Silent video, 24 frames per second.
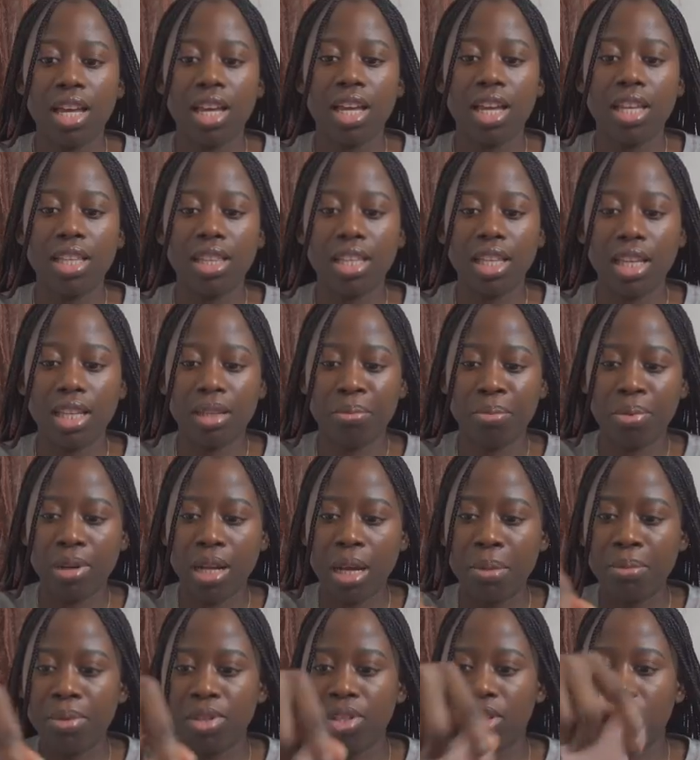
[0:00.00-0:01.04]
And then
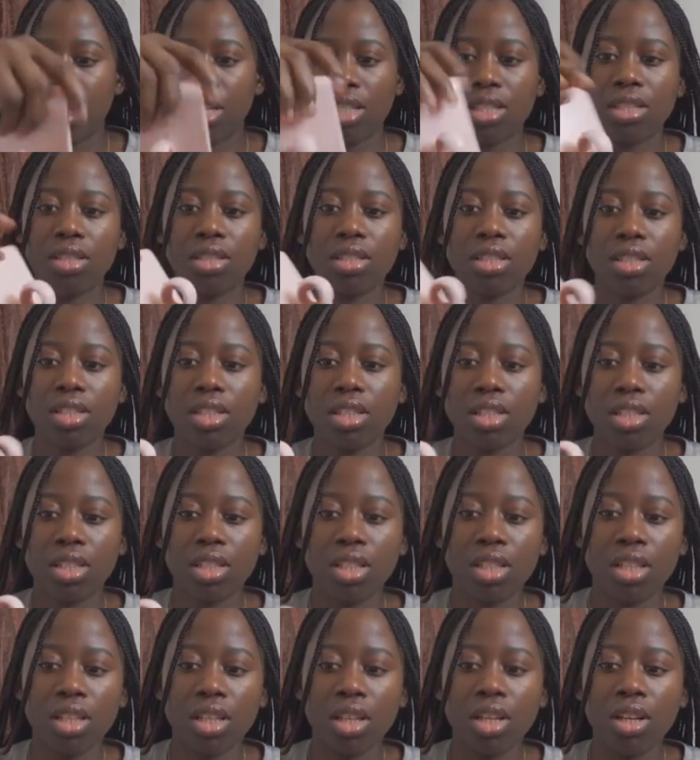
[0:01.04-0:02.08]
probably you can,
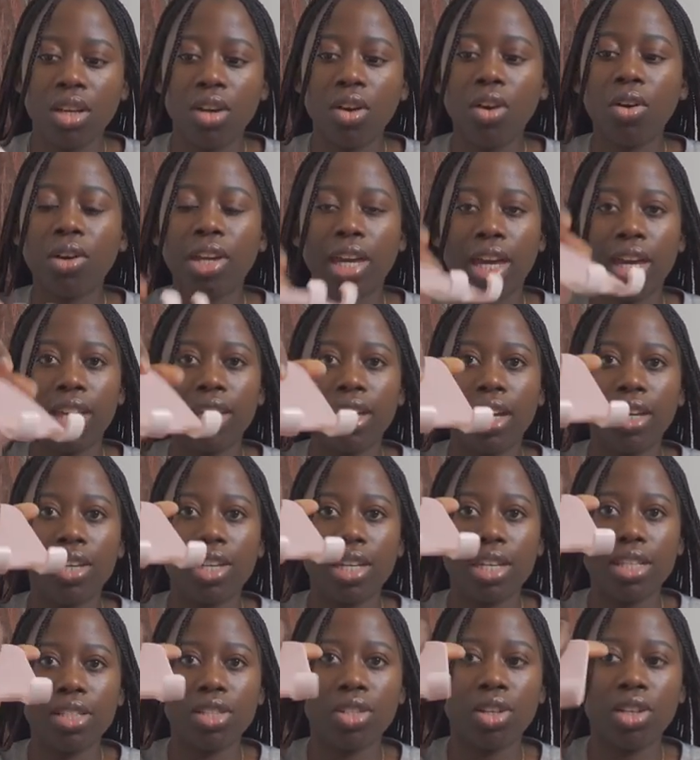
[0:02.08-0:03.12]
okay, yeah, you
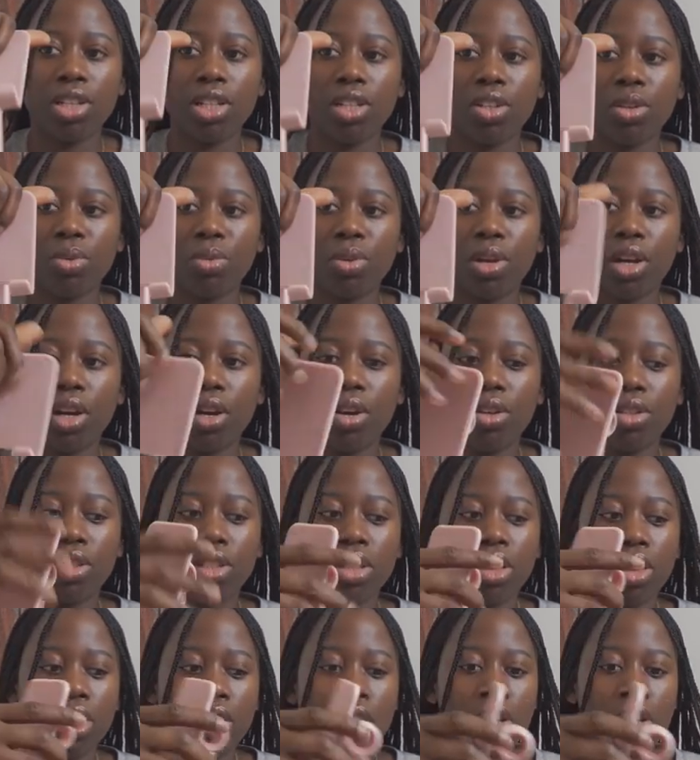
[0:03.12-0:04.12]
can turn it around